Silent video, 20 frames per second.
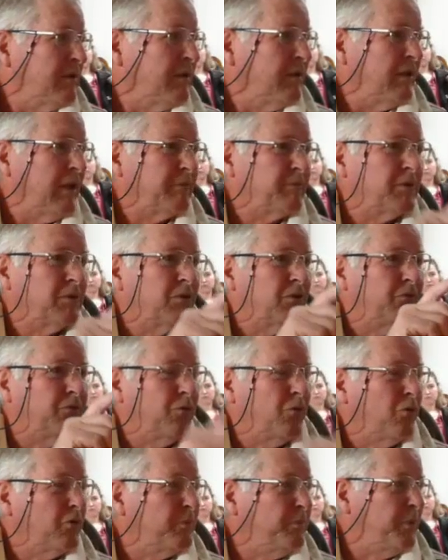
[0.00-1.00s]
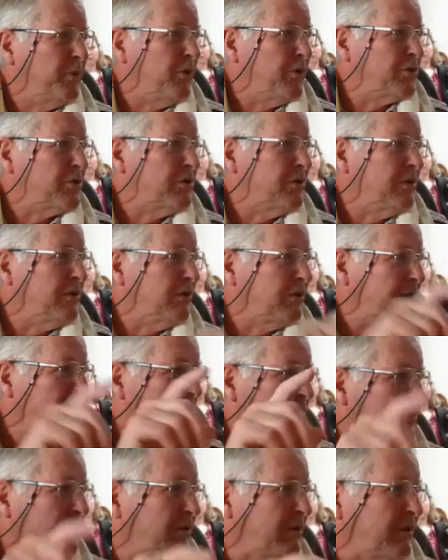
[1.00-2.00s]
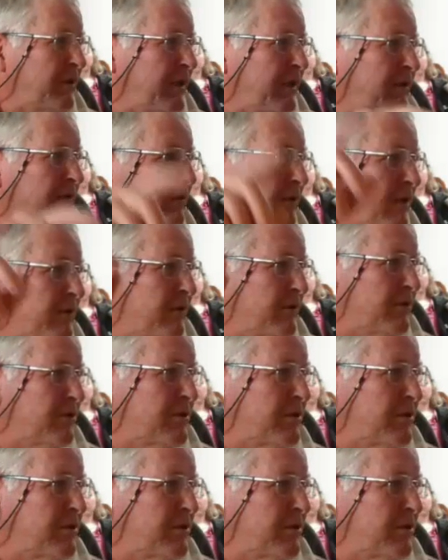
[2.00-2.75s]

And up to the fourth person, he got onto the ladder and they got